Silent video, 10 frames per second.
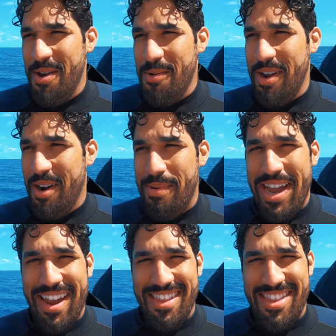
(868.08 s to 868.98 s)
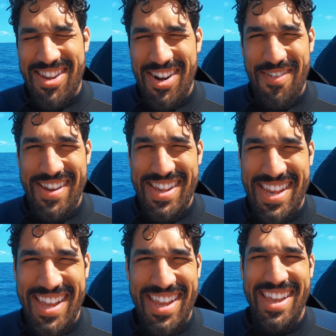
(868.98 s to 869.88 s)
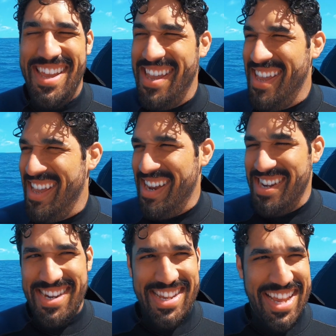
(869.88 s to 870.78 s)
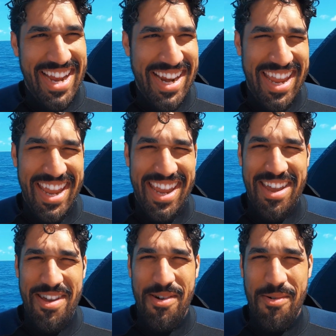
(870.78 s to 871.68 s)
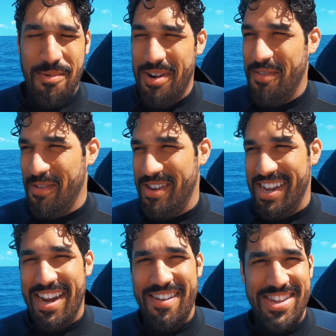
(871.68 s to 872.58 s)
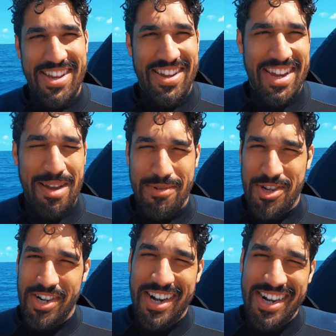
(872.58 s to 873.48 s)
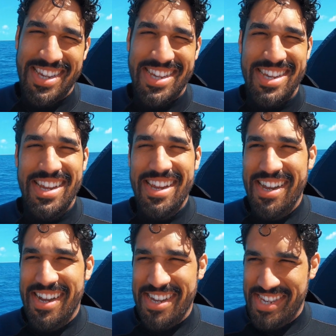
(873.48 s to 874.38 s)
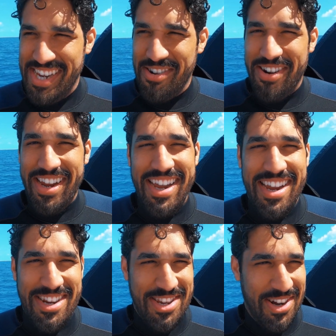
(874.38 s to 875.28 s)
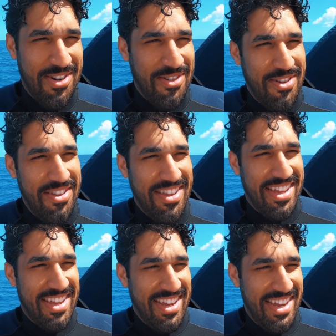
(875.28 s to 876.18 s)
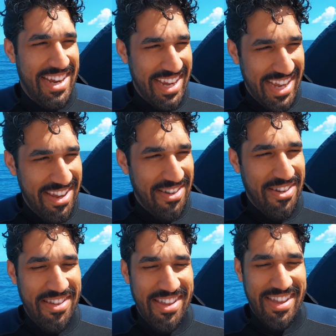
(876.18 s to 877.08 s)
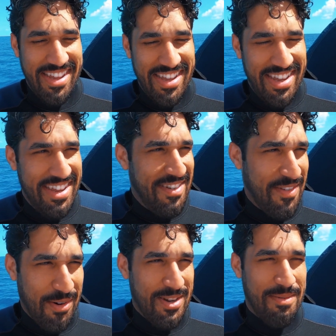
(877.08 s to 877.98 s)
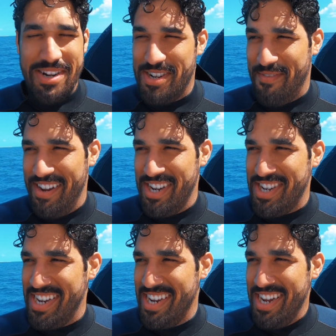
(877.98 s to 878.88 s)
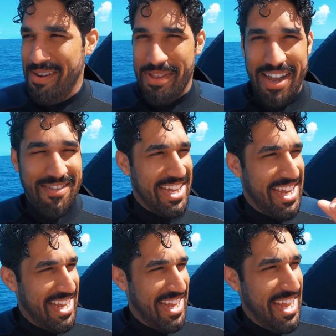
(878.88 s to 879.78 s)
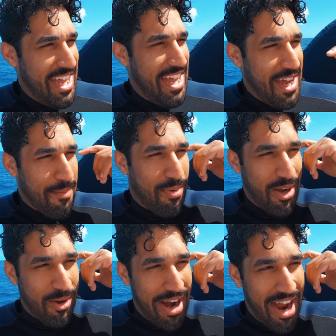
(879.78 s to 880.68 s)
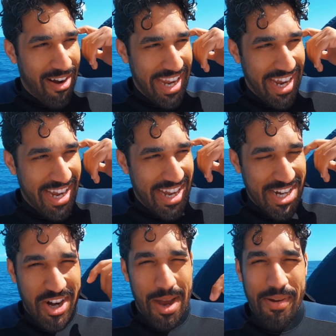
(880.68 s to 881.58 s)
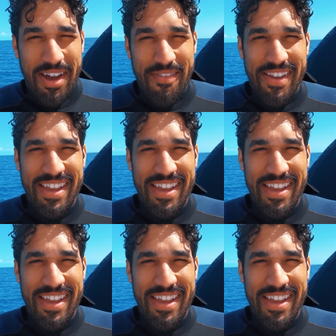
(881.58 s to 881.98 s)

We are back on the surface. Just had a wonderful dive, saw a couple sharks, a stingray, a turtle, an eel, of course a bunch of fish. That was a pretty rowdy drop off.